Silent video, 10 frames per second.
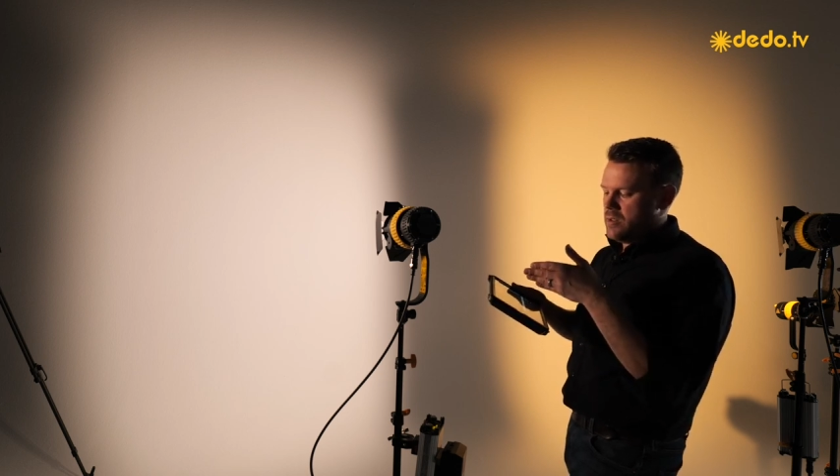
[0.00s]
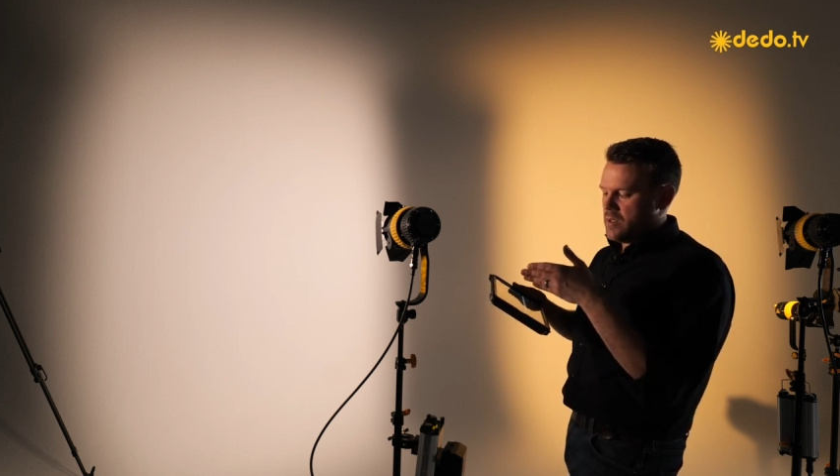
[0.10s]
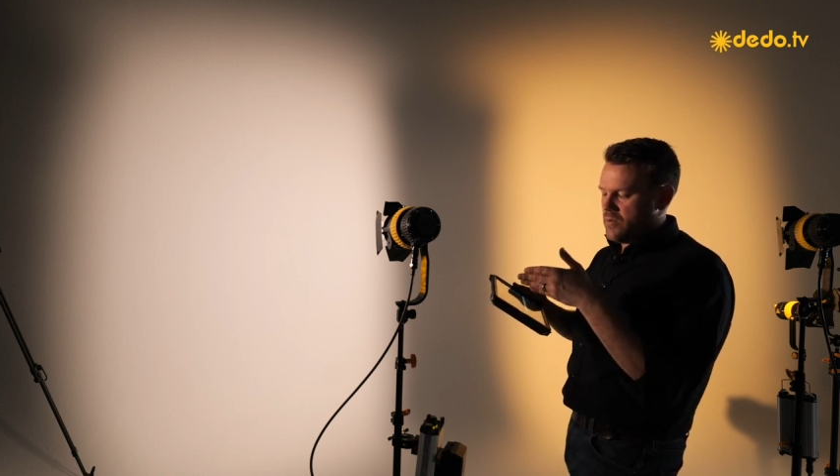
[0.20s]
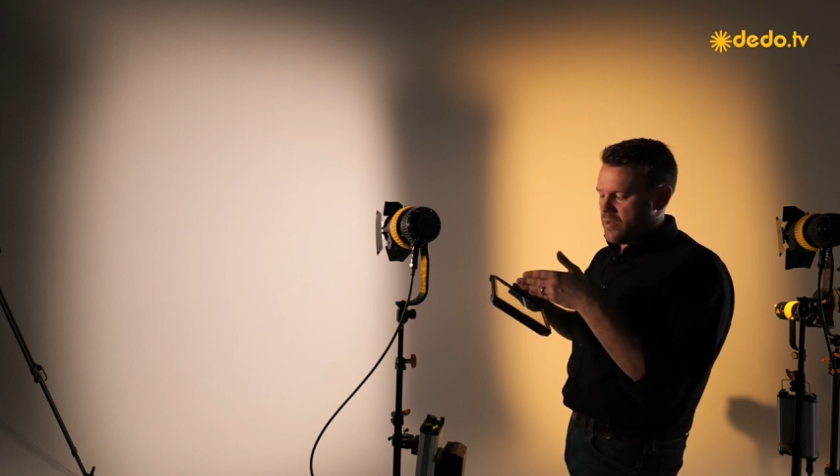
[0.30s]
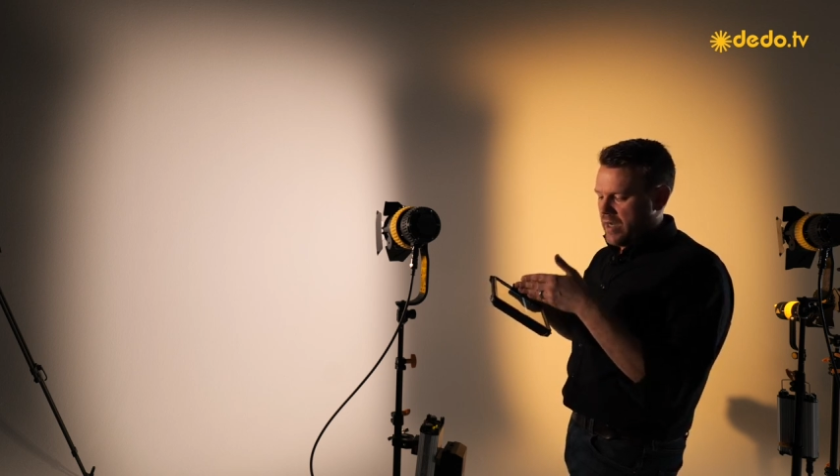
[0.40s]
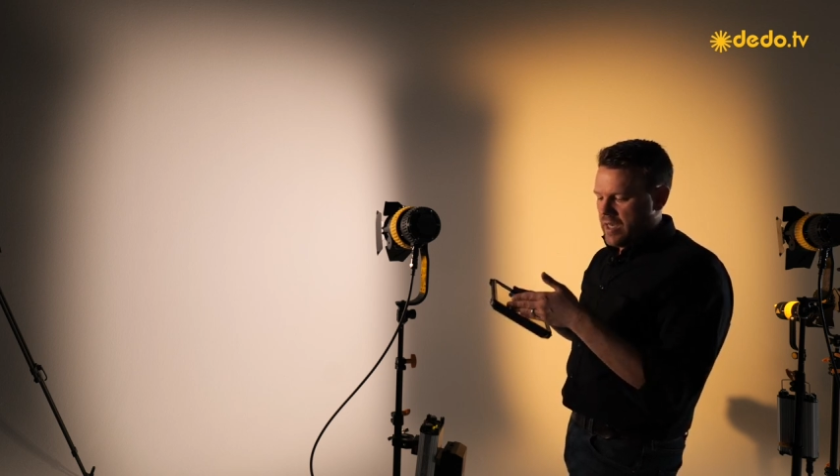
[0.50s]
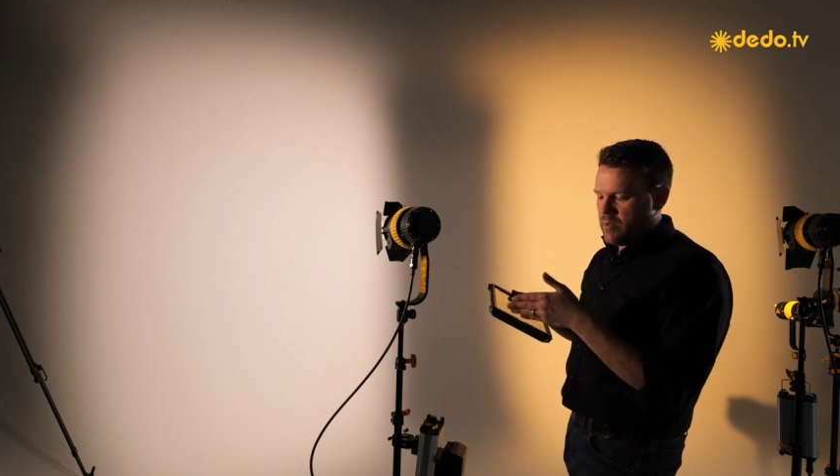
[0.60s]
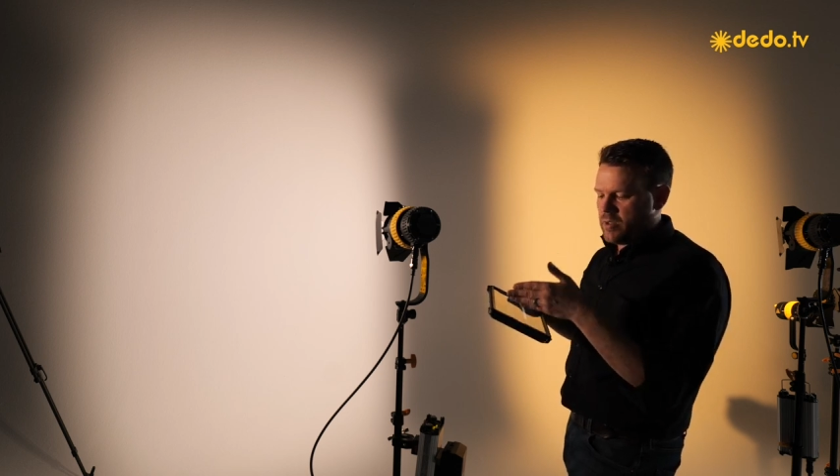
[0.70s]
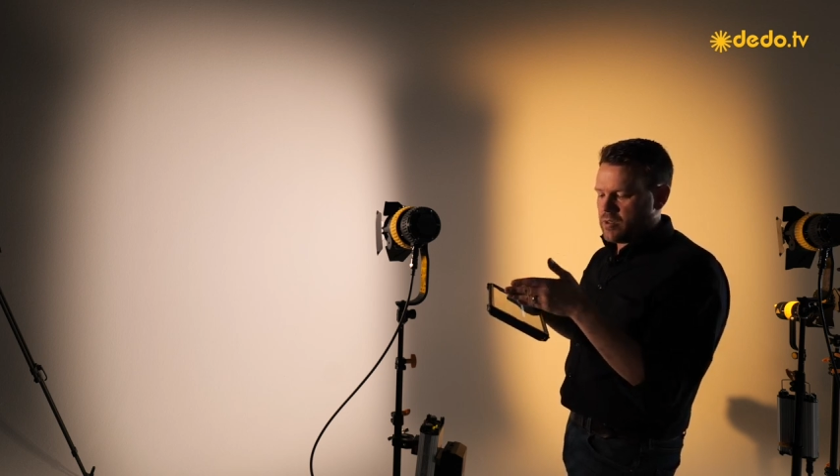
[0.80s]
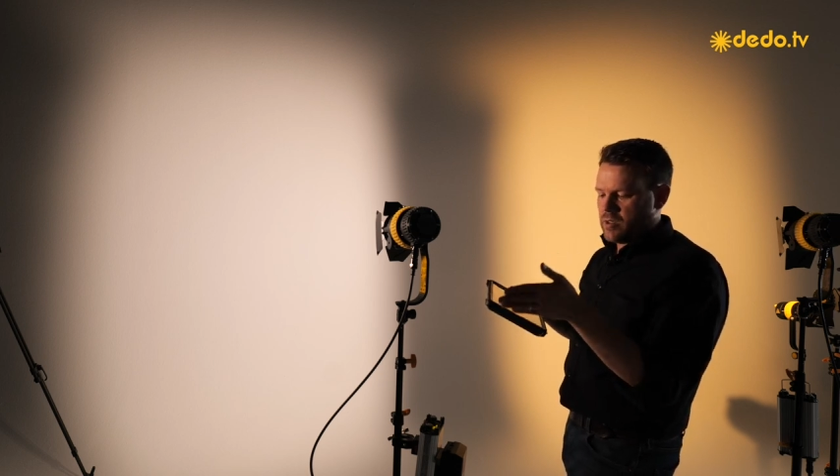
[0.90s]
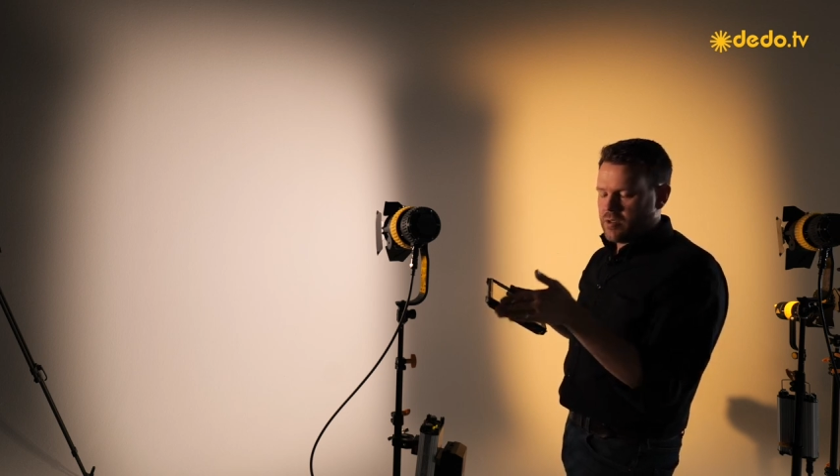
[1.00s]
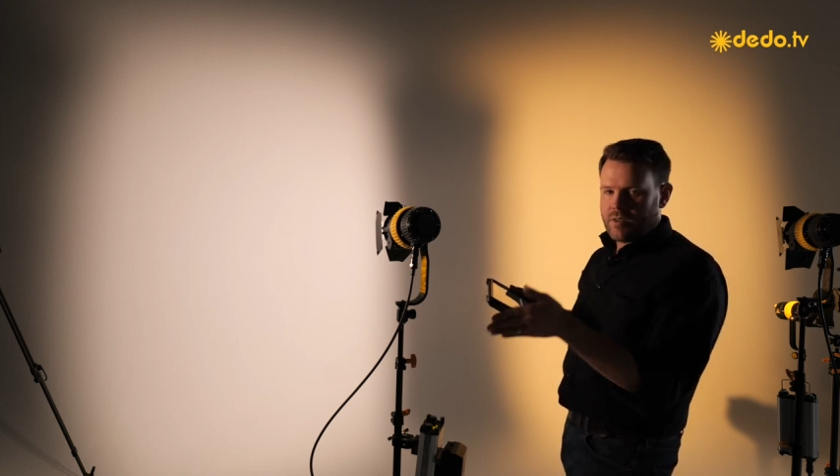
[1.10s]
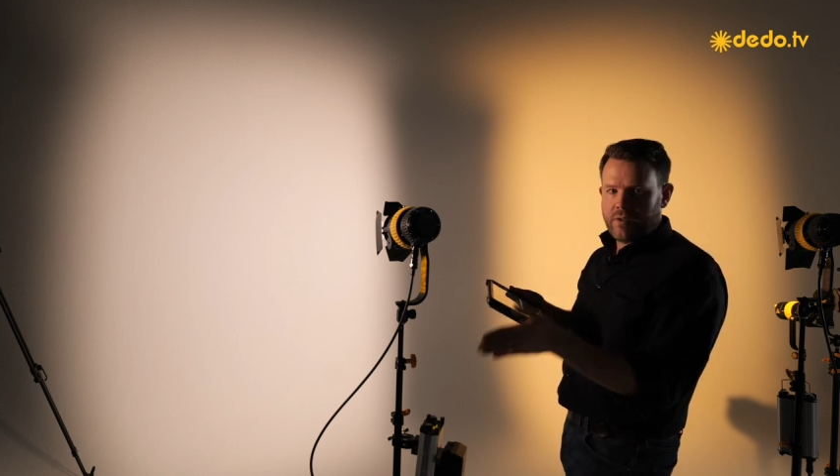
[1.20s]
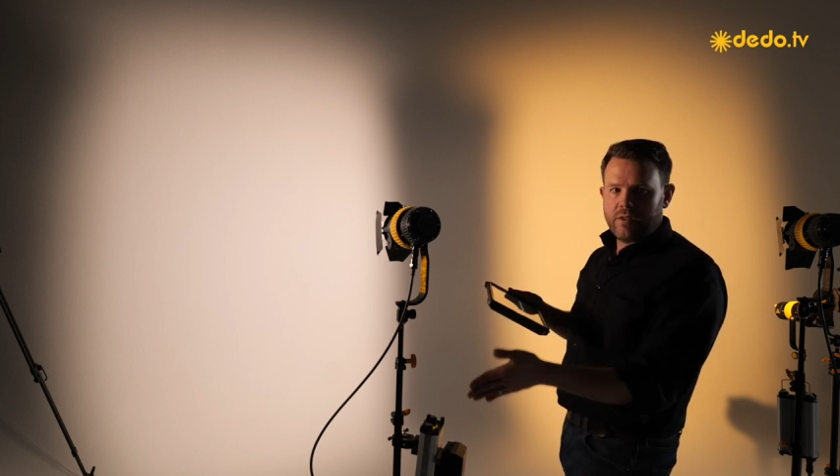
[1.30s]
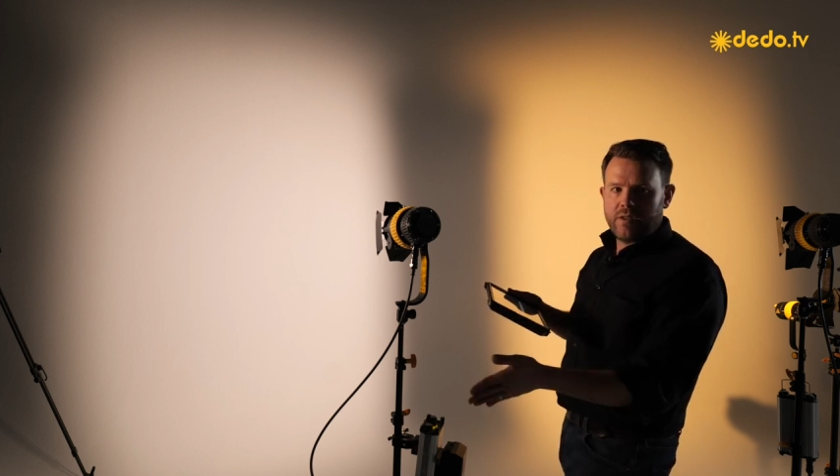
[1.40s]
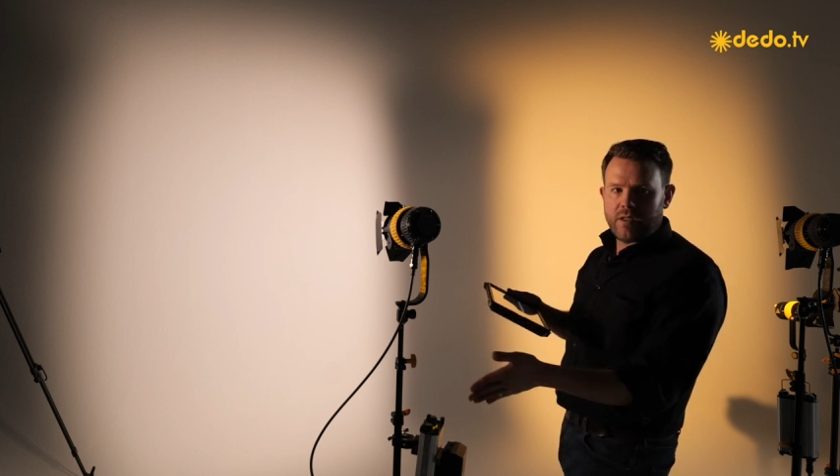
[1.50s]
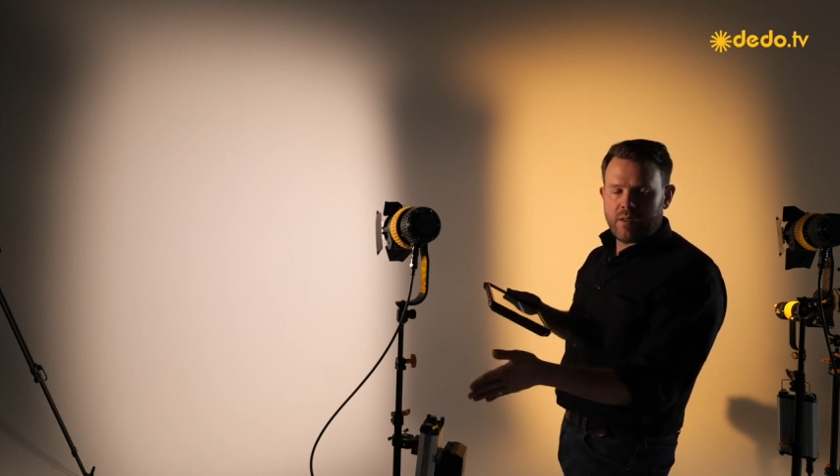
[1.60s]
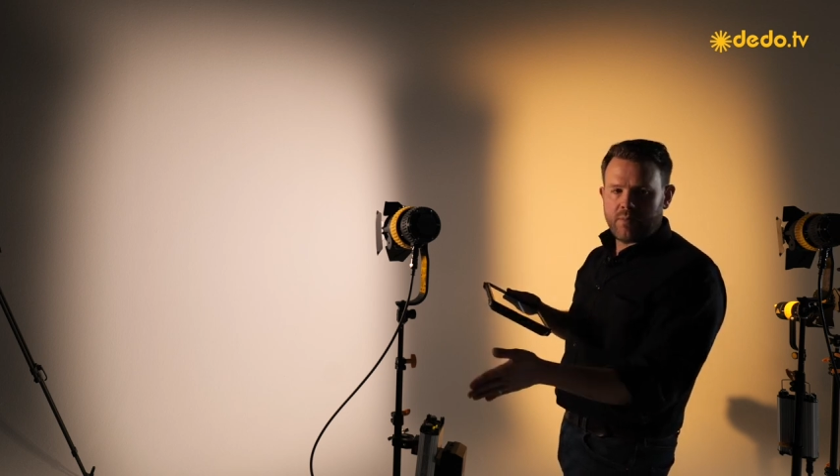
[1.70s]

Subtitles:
to have the iPod control unit